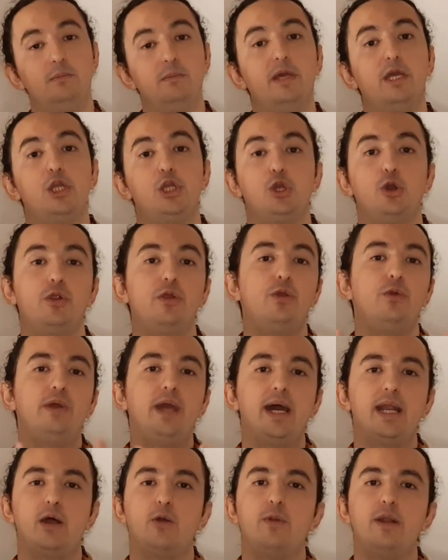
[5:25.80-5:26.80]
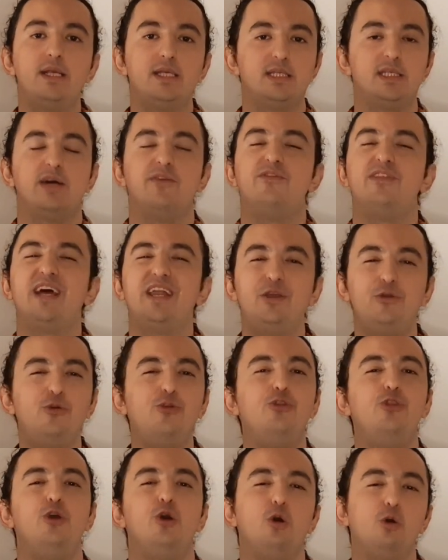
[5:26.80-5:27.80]
Make sure you get already something that you
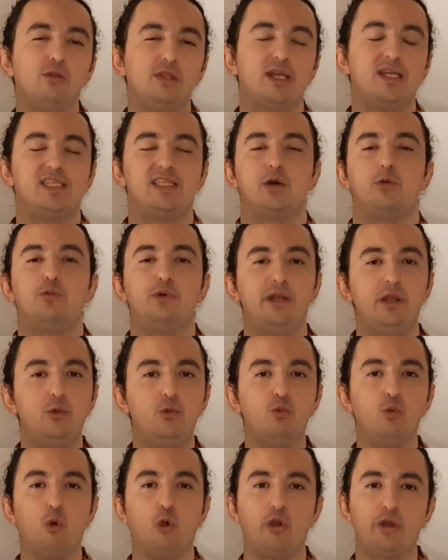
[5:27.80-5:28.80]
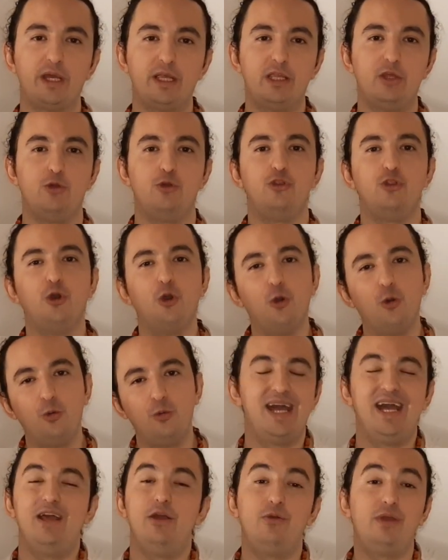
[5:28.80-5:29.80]
know that is already working, you know
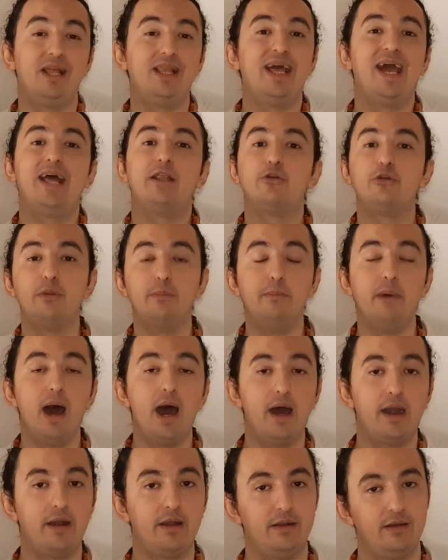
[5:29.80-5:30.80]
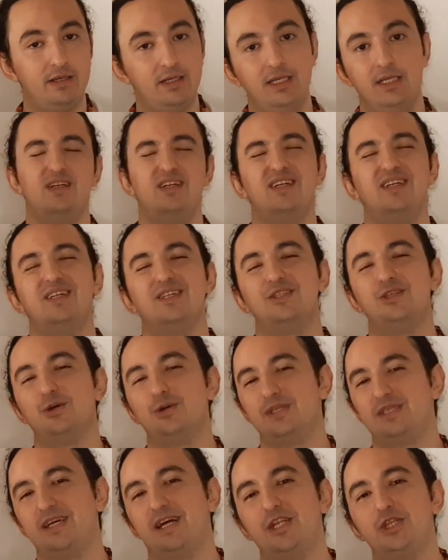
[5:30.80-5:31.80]
you can handle it better. So
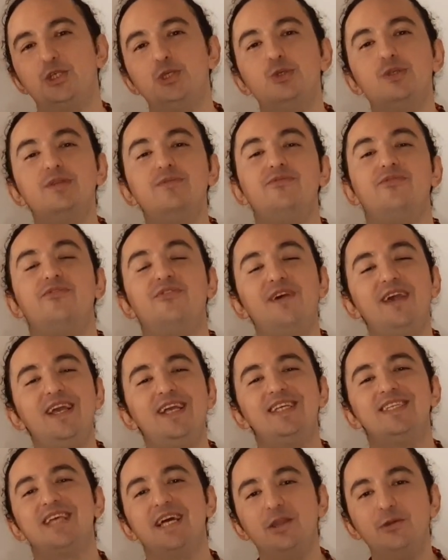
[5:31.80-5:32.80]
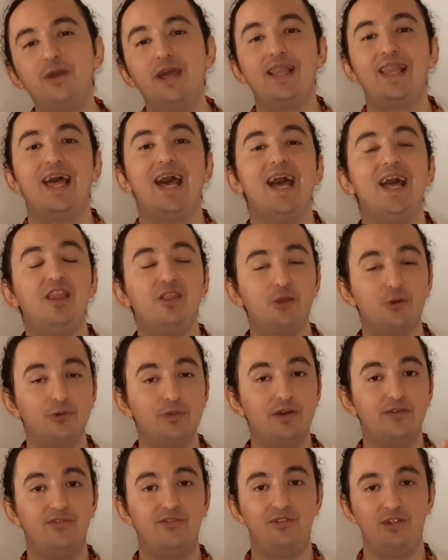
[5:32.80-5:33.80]
start choosing things that you can handle
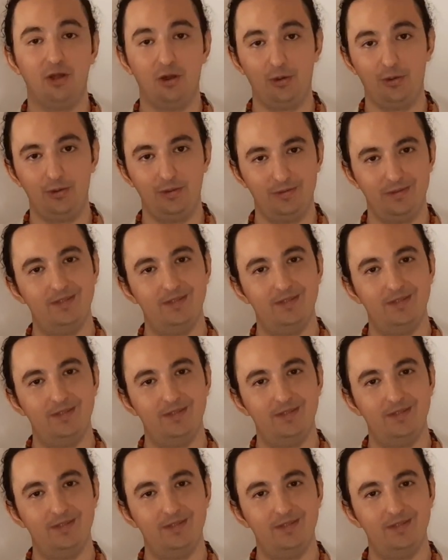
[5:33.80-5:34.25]
the flow.